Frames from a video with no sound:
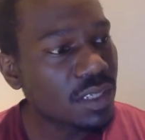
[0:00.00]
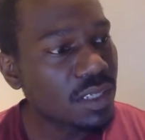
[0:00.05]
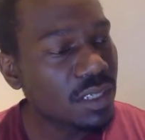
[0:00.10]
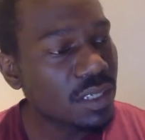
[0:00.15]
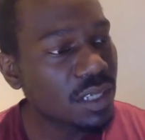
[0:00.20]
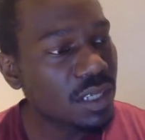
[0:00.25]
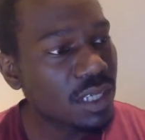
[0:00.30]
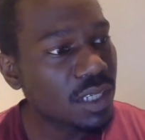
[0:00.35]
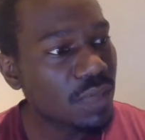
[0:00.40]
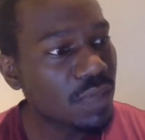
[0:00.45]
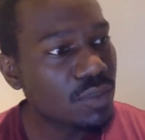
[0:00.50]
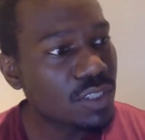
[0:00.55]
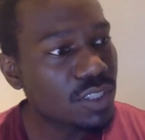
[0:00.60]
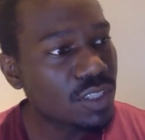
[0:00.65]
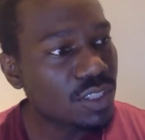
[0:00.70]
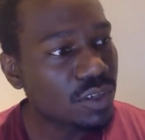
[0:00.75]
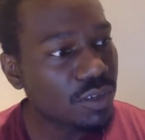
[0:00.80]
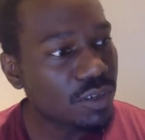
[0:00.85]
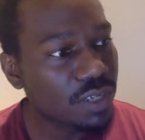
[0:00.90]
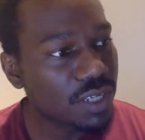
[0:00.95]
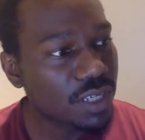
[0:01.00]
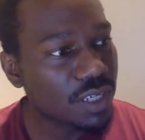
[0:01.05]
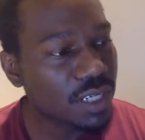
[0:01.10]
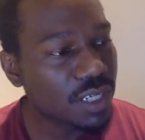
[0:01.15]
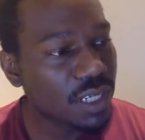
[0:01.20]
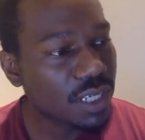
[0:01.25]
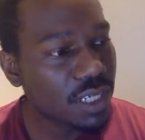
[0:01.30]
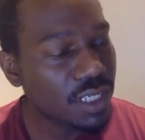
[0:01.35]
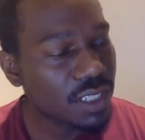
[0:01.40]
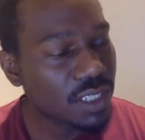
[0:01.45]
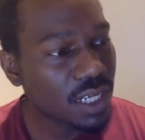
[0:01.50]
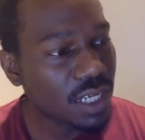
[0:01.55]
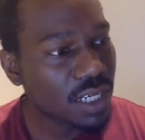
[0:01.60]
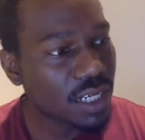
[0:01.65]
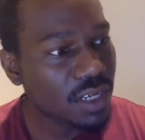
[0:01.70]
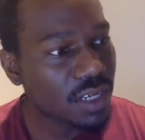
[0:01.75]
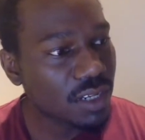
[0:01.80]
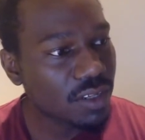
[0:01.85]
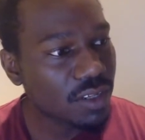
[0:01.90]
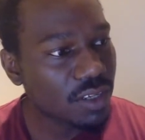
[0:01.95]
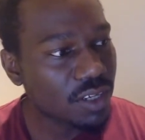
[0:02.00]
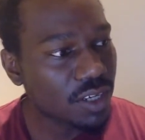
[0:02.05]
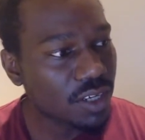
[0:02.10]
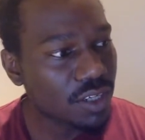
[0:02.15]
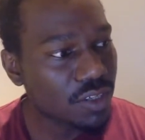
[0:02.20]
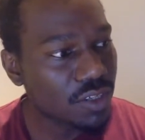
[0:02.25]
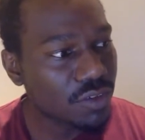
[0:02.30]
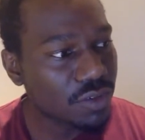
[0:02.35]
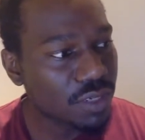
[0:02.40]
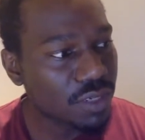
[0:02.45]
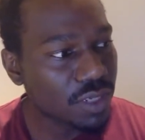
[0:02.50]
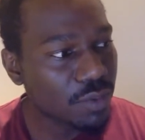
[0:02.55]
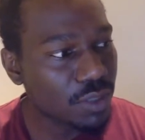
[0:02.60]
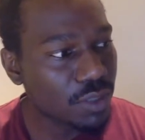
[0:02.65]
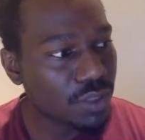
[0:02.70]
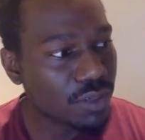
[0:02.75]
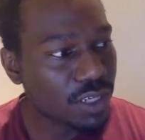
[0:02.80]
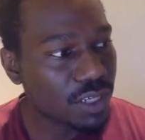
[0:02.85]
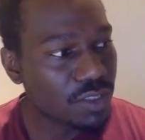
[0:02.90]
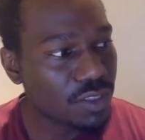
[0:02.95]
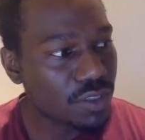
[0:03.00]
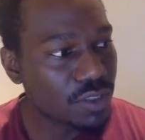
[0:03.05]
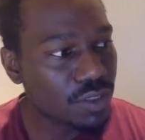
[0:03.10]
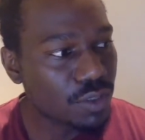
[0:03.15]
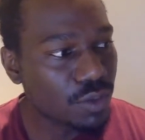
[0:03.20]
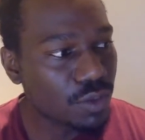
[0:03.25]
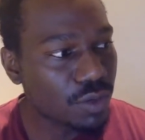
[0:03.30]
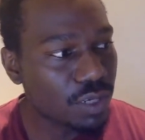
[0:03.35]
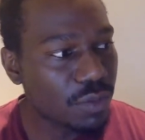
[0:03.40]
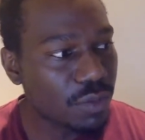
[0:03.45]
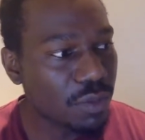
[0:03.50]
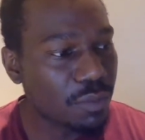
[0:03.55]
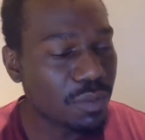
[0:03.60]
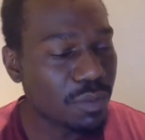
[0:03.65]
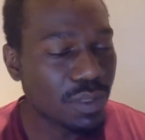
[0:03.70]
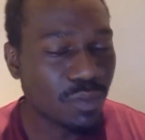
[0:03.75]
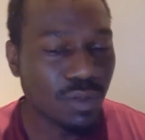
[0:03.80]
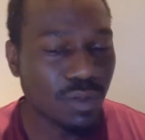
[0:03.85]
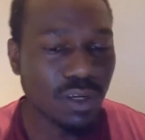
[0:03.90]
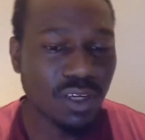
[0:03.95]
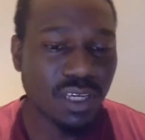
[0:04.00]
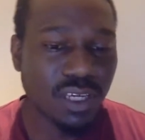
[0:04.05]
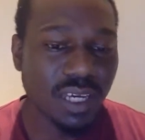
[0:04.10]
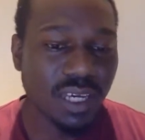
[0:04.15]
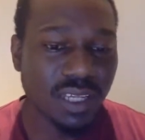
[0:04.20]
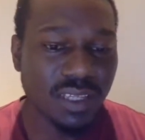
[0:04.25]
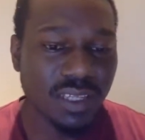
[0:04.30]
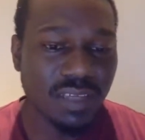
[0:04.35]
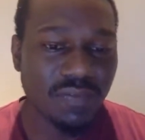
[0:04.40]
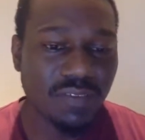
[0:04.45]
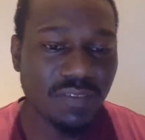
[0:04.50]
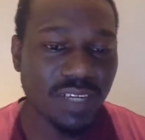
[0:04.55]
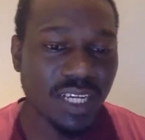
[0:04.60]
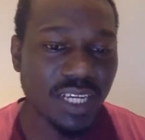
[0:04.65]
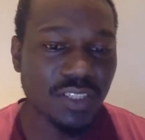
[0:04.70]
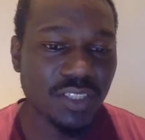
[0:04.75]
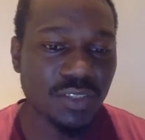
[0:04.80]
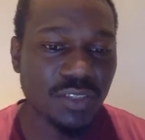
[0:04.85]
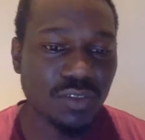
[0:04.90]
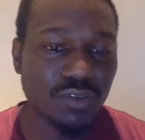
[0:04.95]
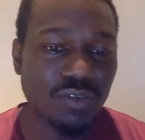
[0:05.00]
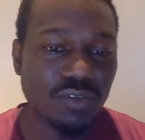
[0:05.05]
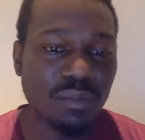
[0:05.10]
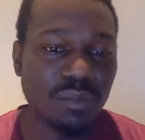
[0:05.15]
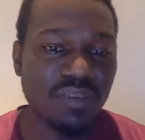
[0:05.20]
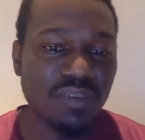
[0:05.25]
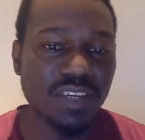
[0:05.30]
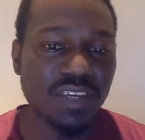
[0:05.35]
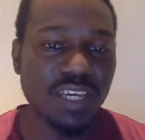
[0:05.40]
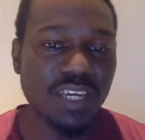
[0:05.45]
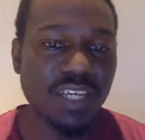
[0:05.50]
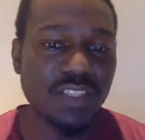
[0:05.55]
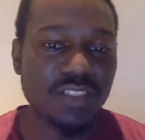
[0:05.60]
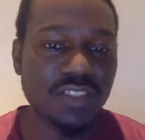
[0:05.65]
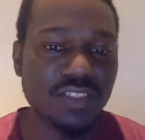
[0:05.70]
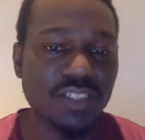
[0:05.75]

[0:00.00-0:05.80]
think it was Turkey and another country that were trying to join, but they were looking at the financial ramifications.